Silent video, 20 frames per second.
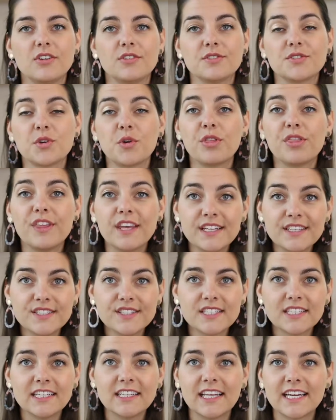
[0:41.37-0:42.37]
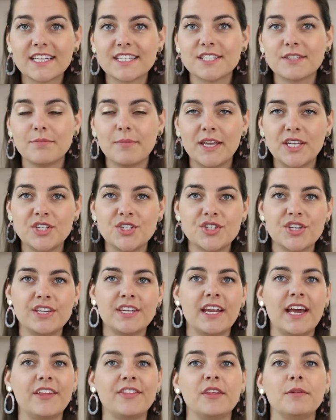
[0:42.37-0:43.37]
So things that I like to
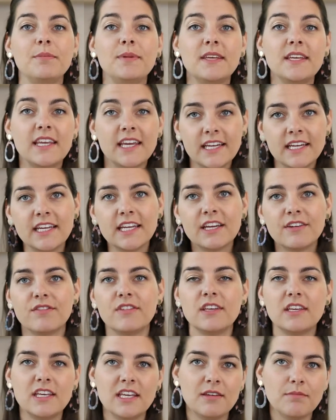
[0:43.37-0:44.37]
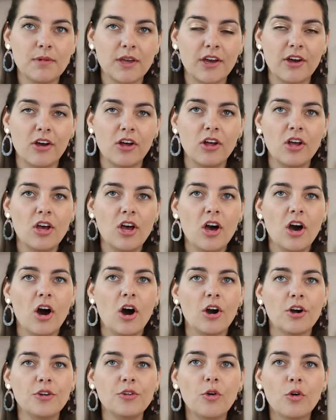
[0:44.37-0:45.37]
mention at the beginning of the email
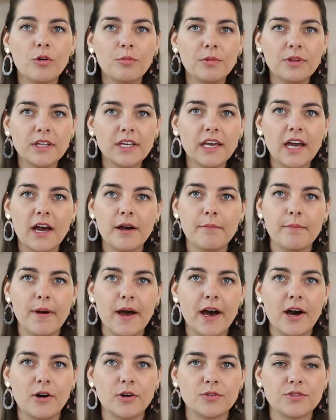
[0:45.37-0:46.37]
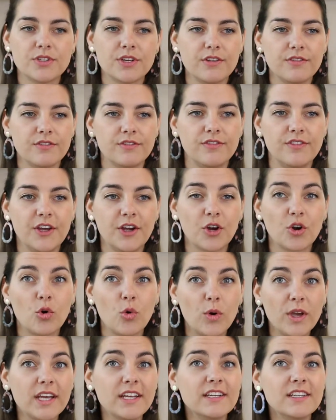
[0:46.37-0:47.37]
are normally about their
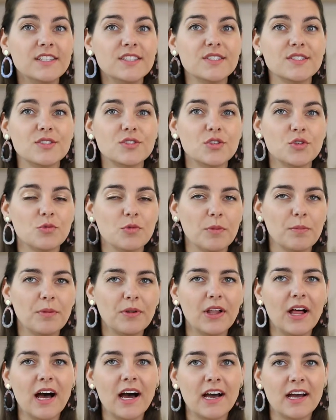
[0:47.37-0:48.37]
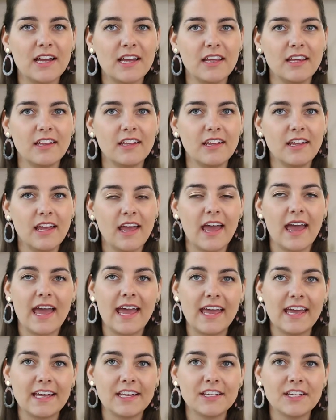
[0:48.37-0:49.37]
quickness to reply
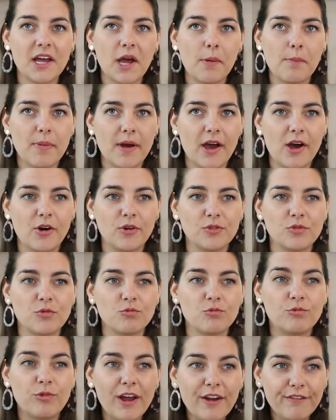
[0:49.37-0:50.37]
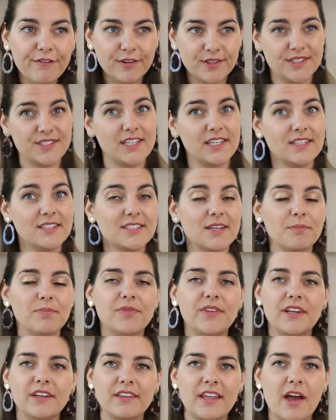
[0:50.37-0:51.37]
and about referencing
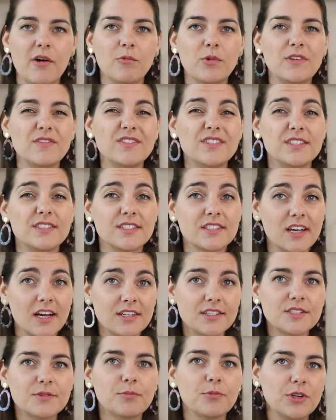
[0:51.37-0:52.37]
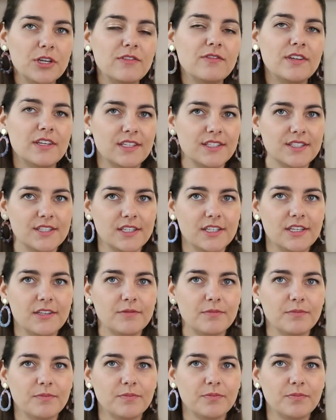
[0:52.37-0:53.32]
something that we've discussed previously.